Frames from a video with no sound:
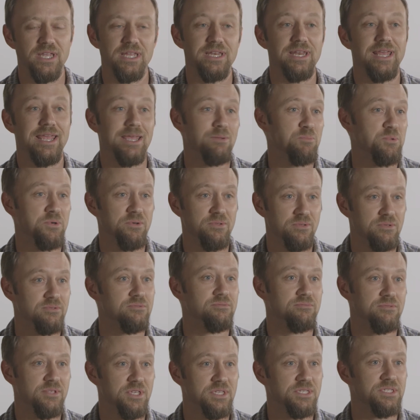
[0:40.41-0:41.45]
enable
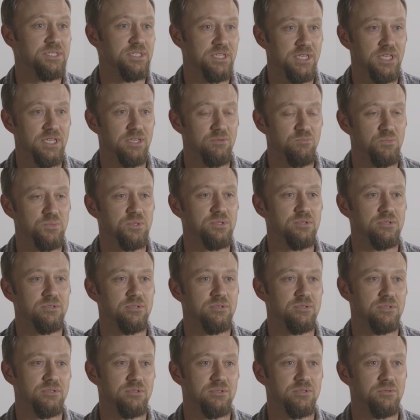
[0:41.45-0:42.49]
these teams
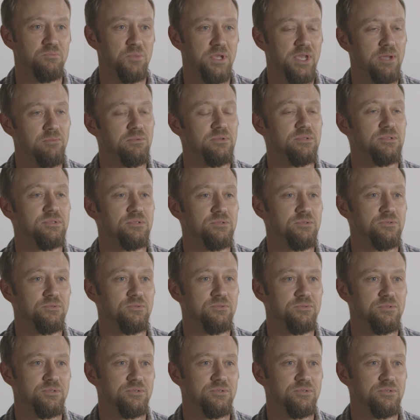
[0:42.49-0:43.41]
to, to be able to,